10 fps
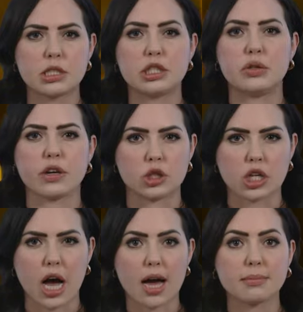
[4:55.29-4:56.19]
to do their
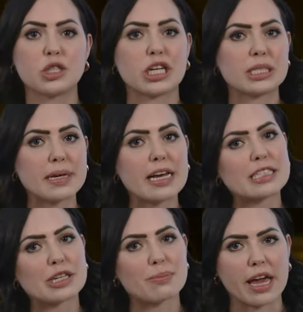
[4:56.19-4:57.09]
jobs just
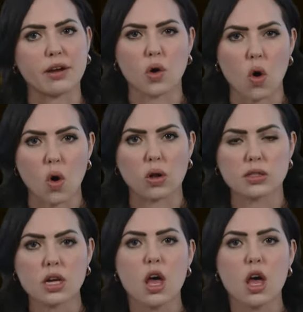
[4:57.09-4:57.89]
because they're made of gold.